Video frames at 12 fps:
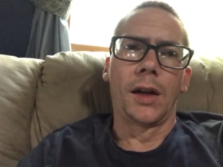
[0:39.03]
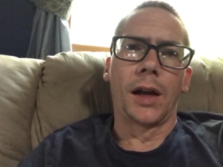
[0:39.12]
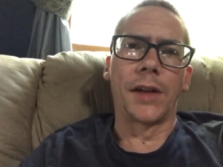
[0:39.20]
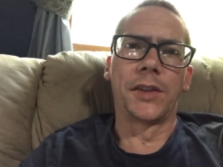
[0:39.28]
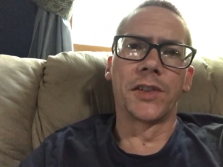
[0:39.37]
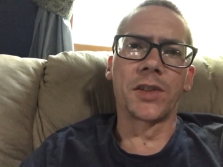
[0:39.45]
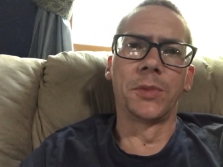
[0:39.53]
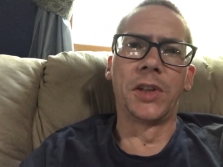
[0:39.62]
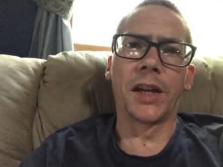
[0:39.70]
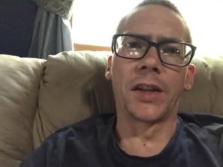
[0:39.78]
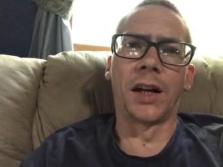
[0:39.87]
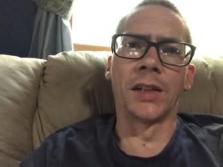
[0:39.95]
I did some
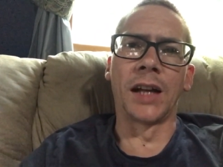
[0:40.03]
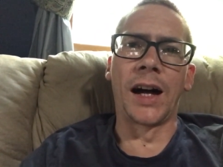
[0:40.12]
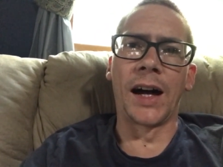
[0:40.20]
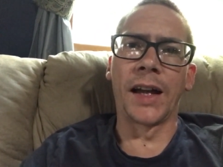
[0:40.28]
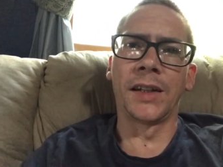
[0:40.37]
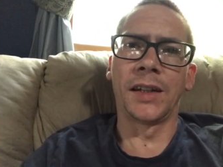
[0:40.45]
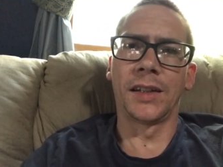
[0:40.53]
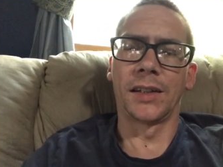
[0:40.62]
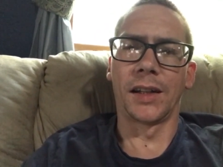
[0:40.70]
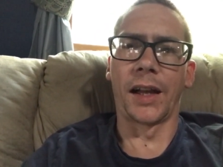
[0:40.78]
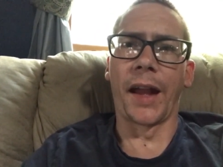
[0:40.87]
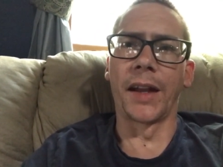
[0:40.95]
digging online.
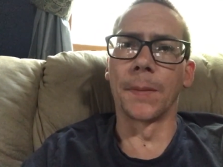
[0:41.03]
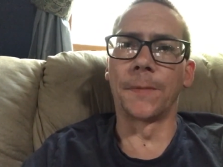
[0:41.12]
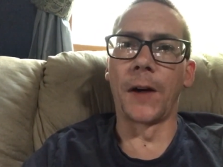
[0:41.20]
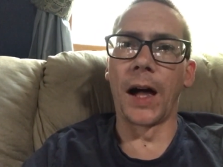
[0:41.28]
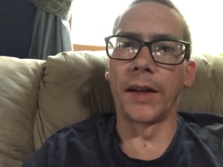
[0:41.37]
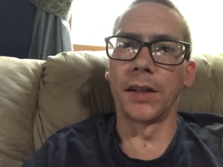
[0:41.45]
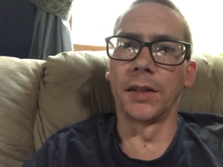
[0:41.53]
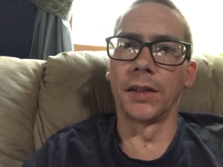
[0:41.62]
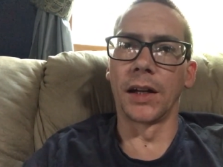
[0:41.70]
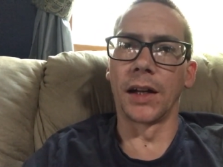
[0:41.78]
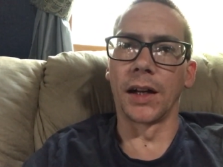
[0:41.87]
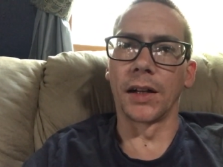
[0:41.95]
I ended up finding
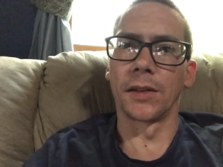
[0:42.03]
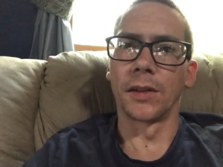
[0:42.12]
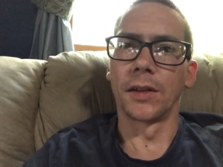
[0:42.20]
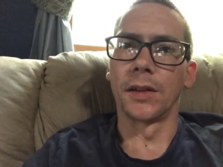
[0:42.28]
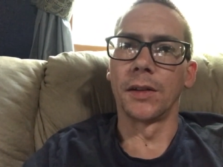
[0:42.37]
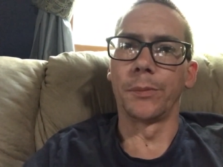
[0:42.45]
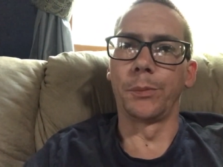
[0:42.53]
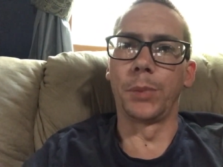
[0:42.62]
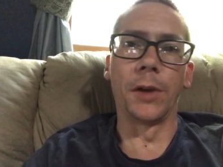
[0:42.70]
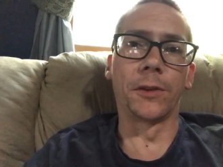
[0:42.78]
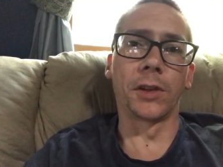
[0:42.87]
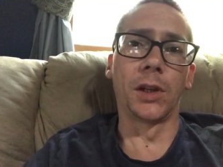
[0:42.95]
uh,
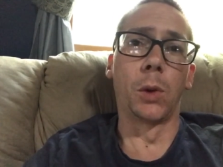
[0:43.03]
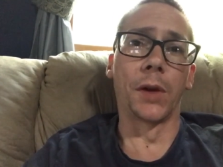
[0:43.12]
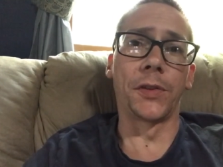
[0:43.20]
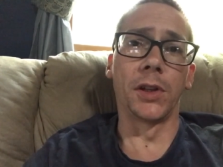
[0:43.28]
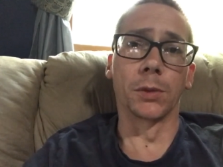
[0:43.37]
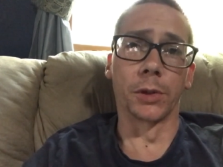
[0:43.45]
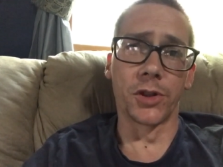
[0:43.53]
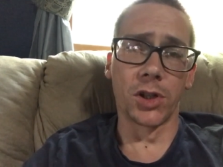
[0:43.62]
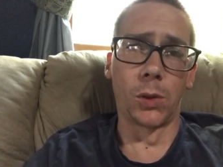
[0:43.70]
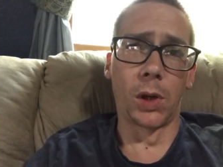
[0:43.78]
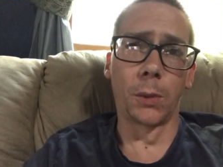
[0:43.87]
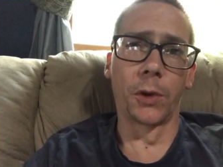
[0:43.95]
basically what the
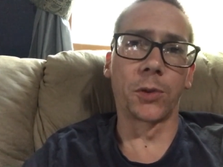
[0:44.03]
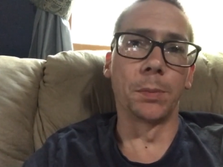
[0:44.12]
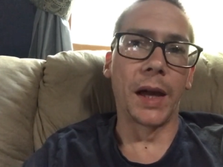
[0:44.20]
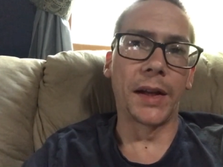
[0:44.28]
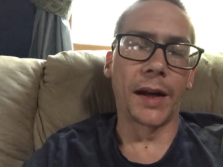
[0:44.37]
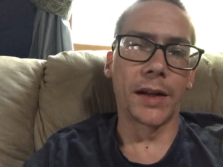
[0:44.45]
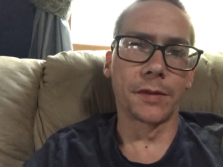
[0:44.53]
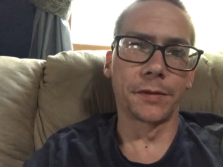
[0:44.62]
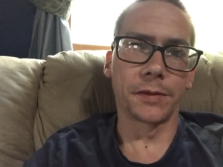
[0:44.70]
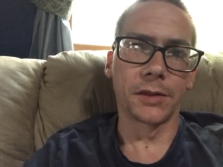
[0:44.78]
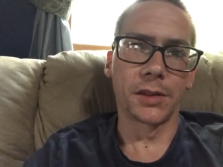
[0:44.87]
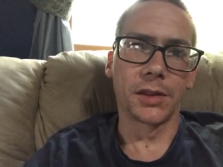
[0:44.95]
original one was made out
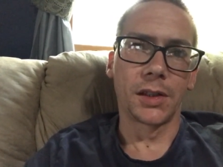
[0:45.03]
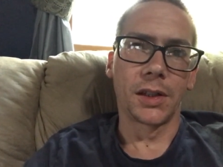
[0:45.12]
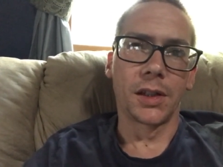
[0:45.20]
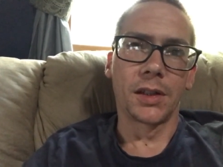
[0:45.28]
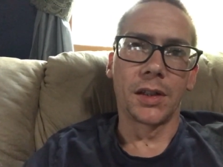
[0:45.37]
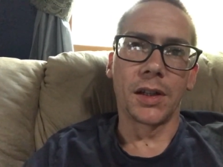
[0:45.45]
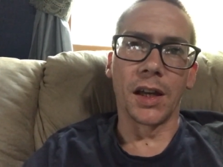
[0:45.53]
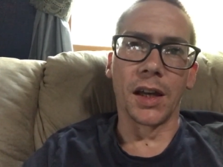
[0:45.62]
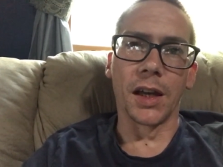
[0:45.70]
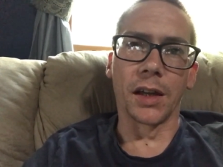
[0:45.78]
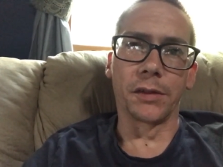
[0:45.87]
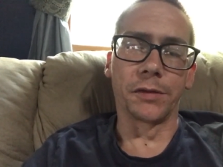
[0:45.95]
of
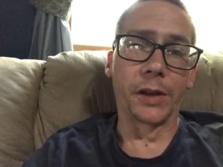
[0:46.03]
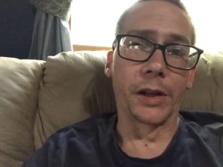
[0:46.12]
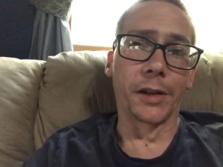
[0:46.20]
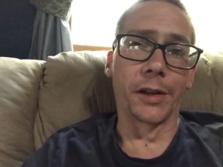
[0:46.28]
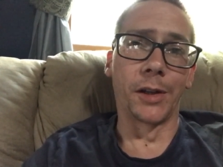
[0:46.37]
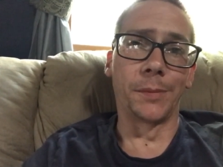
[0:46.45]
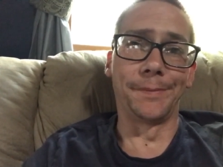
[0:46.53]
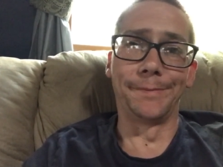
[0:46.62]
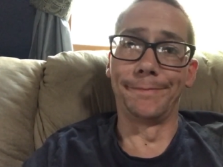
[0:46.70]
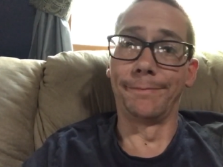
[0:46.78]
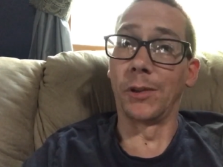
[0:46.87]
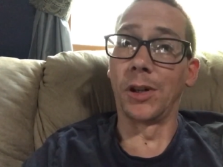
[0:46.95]
and figured out,
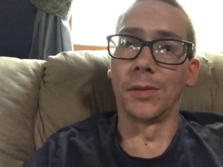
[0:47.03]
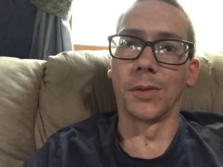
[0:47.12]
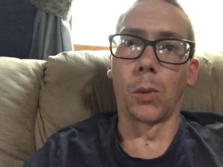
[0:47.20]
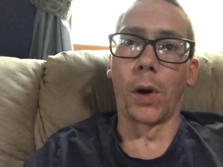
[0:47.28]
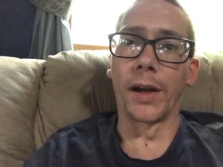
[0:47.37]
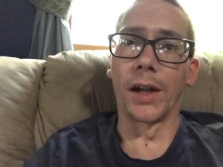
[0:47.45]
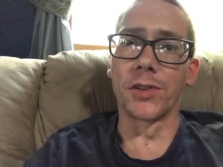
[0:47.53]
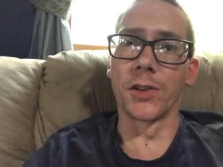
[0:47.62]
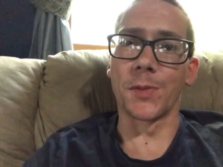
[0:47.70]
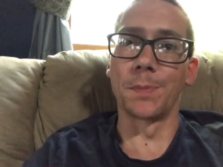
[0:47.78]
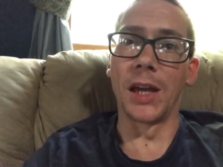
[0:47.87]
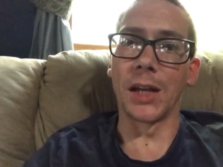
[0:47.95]
well, why not
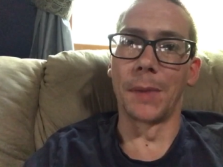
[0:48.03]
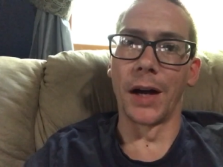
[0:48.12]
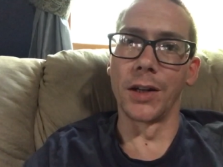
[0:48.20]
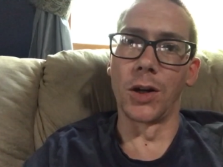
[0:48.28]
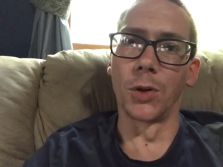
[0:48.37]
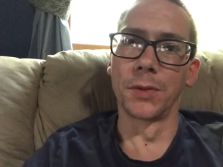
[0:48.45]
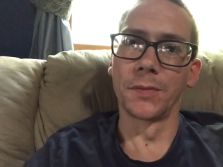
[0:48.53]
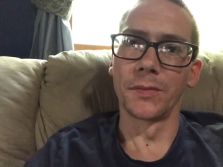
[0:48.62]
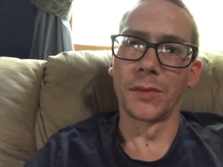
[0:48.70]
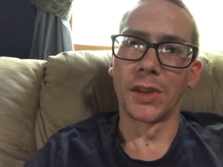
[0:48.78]
just make my own?